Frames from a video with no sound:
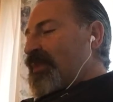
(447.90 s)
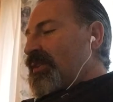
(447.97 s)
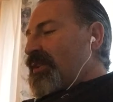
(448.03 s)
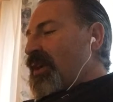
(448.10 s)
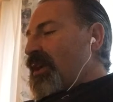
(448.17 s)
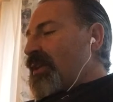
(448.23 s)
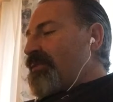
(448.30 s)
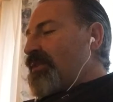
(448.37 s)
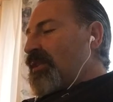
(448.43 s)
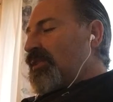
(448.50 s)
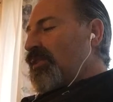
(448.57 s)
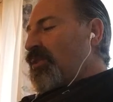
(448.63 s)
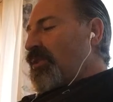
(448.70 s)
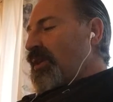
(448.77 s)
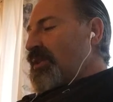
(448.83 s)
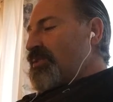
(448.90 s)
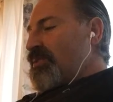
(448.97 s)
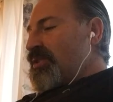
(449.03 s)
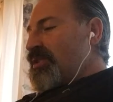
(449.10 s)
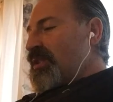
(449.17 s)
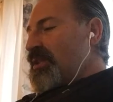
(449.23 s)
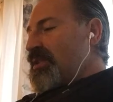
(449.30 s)
Not even the glories
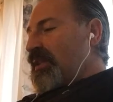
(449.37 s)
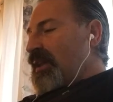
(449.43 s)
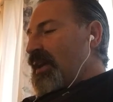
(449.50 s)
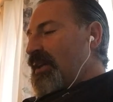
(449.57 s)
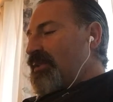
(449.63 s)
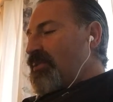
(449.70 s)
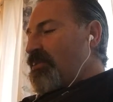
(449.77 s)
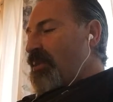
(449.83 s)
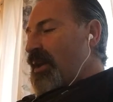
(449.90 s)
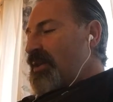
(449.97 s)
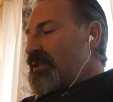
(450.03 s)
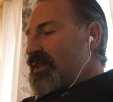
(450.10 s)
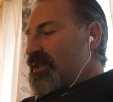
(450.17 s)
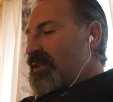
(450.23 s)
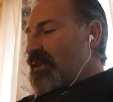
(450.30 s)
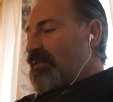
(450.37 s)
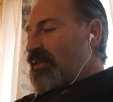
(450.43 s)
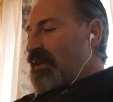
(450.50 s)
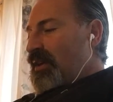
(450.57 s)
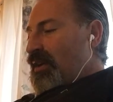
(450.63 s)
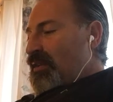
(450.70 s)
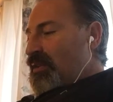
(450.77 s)
which this land reminds us of,
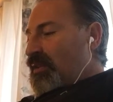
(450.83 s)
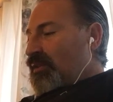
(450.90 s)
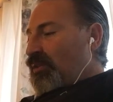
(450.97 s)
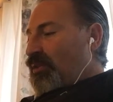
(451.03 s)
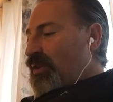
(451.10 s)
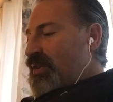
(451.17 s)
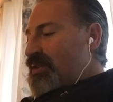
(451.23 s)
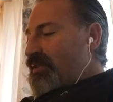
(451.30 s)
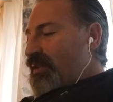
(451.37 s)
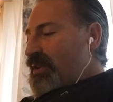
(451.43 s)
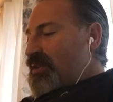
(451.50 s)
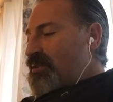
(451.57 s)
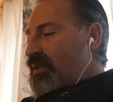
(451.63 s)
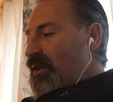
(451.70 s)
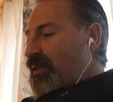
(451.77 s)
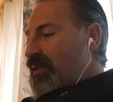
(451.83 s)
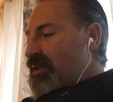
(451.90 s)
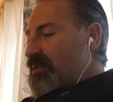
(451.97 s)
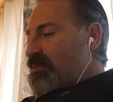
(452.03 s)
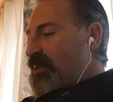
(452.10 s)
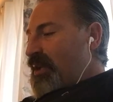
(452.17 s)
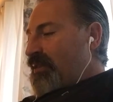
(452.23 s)
the glories of Israel that
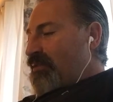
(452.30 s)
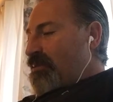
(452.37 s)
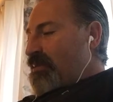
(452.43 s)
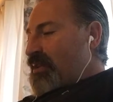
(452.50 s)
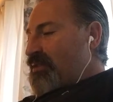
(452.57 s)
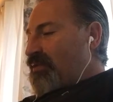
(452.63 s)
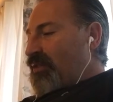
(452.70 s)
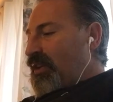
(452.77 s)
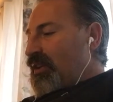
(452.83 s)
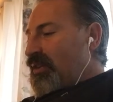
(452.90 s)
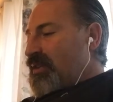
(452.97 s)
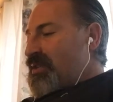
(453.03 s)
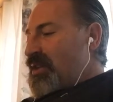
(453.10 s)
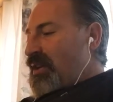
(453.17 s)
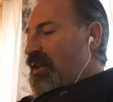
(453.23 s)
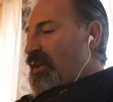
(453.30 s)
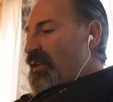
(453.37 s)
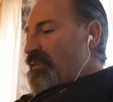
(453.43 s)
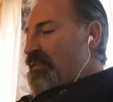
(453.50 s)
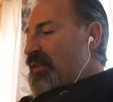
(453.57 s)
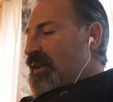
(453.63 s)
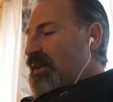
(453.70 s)
speak from these fields,
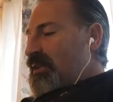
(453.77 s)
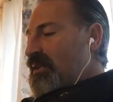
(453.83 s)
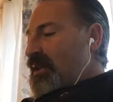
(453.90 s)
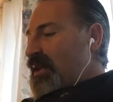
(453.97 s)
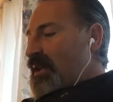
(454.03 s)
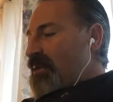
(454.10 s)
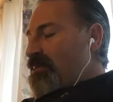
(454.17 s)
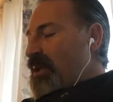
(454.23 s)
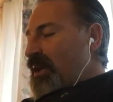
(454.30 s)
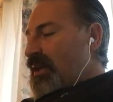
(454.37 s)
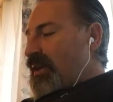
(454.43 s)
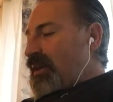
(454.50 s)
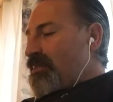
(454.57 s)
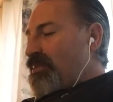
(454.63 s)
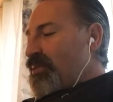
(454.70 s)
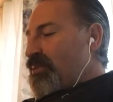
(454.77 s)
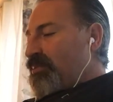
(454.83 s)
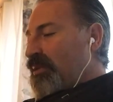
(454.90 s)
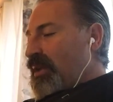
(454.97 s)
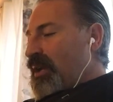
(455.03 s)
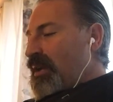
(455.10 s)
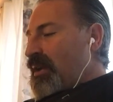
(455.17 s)
fecundated by Hebrew
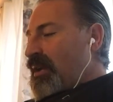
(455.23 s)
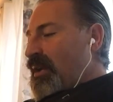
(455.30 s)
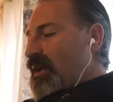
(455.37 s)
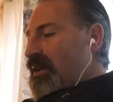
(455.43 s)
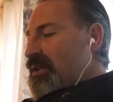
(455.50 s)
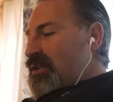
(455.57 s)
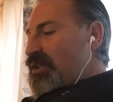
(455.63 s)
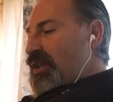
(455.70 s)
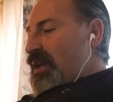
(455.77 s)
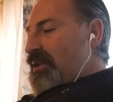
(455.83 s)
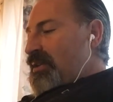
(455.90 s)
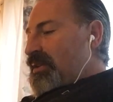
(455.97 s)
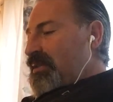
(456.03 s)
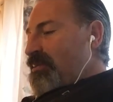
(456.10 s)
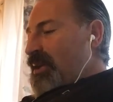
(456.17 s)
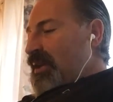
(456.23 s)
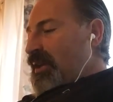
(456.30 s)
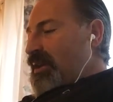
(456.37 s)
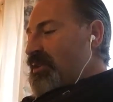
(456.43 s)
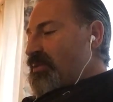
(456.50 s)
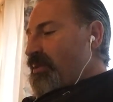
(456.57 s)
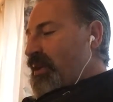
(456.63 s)
blood, shed to make
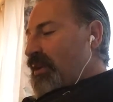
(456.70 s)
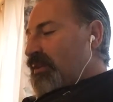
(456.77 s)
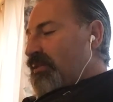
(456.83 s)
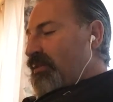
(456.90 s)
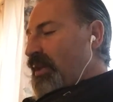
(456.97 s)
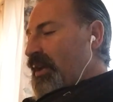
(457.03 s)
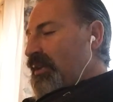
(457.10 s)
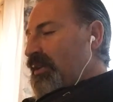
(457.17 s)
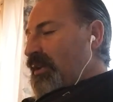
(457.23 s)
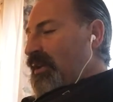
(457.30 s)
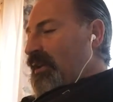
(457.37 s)
Israel great,